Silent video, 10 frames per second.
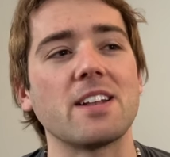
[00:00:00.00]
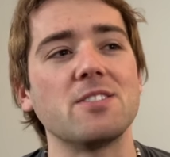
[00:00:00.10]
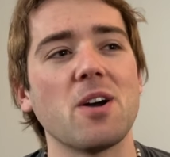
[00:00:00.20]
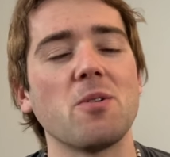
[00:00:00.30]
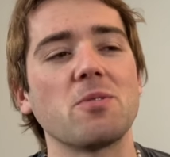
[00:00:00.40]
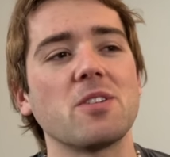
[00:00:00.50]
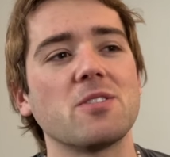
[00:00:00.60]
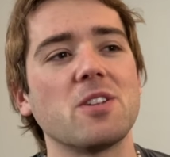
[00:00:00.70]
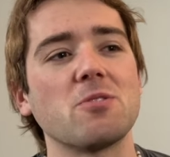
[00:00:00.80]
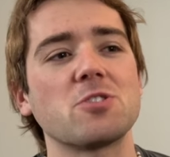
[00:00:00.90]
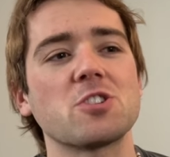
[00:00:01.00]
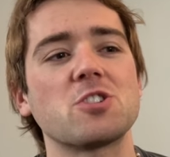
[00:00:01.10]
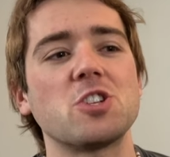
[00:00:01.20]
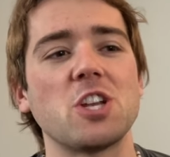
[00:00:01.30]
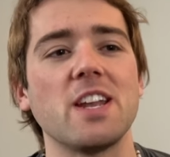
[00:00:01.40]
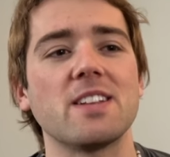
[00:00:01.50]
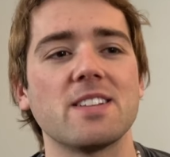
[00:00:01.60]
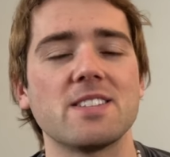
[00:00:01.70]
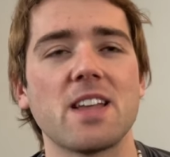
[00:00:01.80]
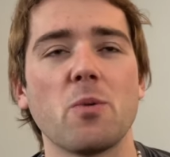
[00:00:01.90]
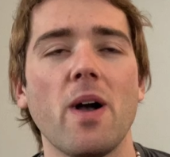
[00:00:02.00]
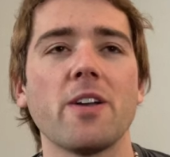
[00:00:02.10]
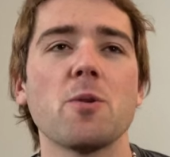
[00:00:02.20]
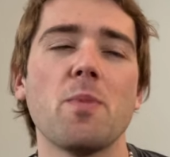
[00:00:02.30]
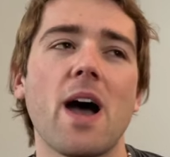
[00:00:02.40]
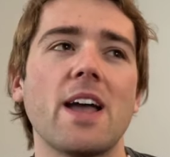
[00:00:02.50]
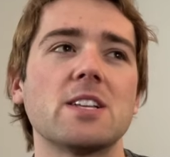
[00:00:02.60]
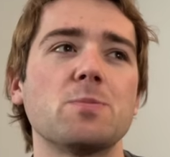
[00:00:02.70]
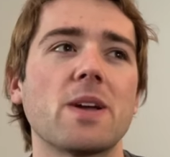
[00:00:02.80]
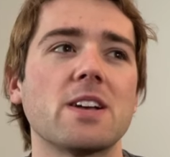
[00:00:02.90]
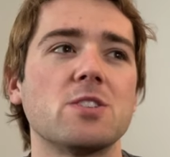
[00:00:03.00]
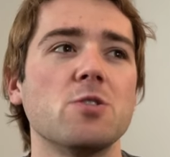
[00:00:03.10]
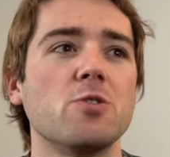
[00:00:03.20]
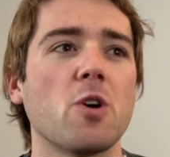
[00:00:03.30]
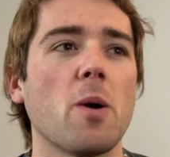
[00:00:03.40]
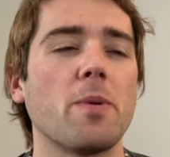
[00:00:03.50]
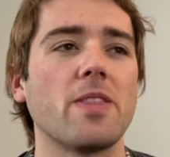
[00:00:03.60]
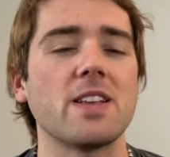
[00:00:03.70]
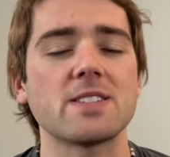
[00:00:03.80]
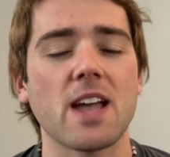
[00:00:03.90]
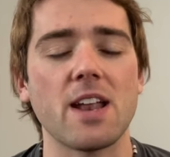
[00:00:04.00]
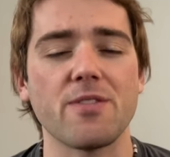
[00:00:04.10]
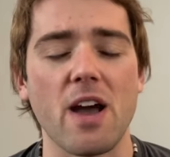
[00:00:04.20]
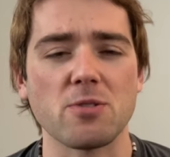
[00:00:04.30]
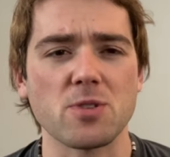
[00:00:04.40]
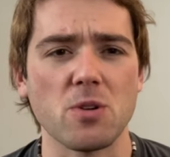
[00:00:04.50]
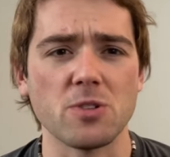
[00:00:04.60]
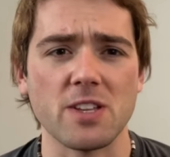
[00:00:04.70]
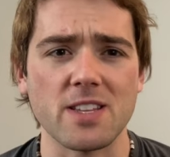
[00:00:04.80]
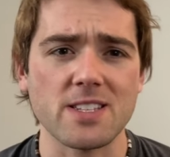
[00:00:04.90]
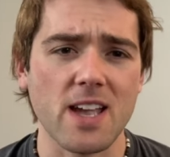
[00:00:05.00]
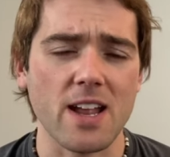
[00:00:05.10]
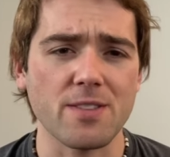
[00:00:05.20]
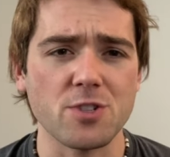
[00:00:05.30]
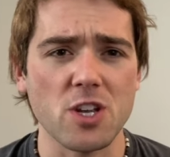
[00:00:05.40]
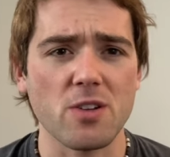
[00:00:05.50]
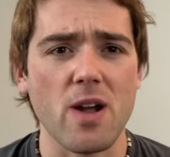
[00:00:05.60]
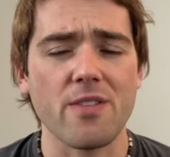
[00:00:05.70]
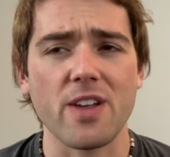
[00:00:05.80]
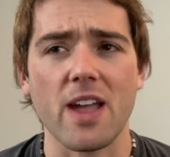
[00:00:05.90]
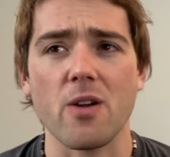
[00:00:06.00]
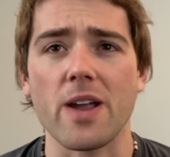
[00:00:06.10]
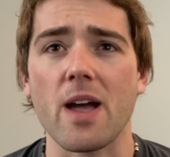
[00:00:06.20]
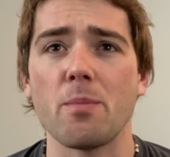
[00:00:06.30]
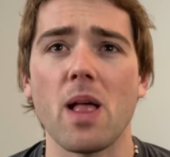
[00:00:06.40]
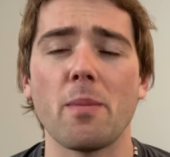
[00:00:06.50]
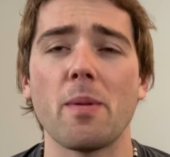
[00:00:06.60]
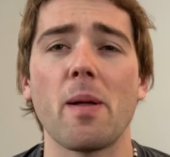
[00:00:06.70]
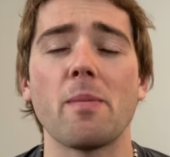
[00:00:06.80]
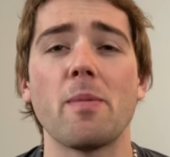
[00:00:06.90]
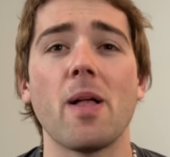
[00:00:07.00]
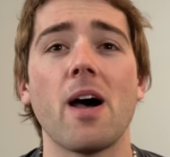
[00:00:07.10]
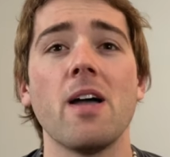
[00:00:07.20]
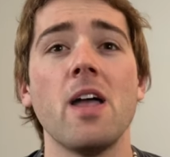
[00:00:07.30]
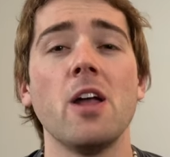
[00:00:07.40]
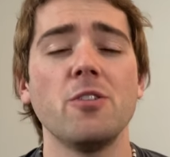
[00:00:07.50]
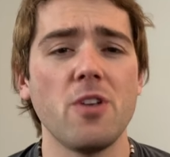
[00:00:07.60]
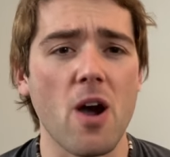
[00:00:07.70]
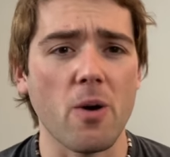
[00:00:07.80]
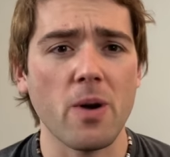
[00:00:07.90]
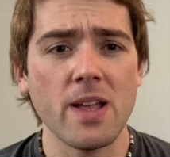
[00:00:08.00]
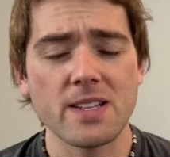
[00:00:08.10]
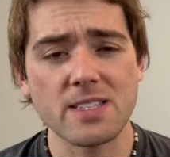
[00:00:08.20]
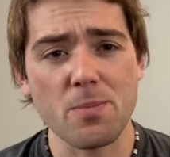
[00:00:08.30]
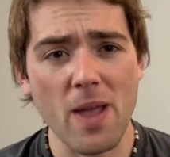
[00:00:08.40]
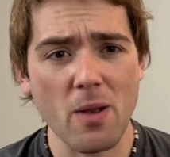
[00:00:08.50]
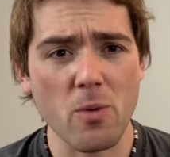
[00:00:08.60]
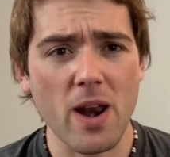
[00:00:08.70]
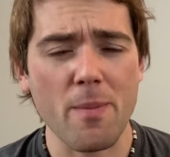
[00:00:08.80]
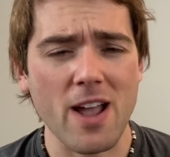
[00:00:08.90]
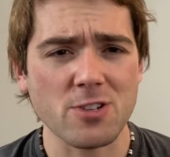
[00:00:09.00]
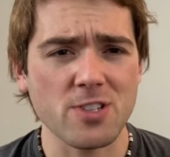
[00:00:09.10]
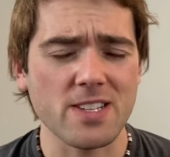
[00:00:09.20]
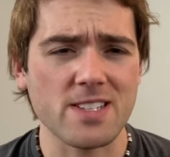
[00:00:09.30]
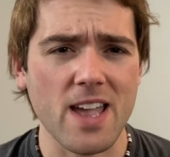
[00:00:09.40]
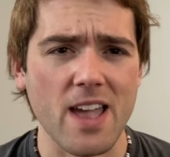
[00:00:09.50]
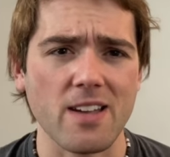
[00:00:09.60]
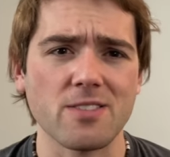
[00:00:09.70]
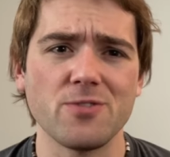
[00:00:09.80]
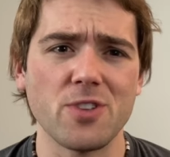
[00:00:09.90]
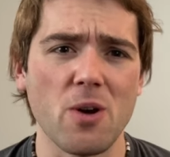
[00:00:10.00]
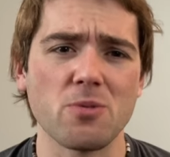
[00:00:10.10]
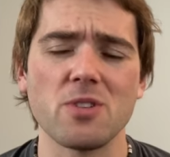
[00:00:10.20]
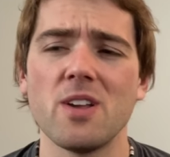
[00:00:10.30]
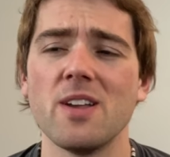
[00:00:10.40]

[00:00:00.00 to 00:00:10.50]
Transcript: don't just cheat and say, well, you're biased because you grew up in this kind of household, in this kind of geographic area, blah, blah, blah, blah, blah. No, debate what I'm actually saying. Don't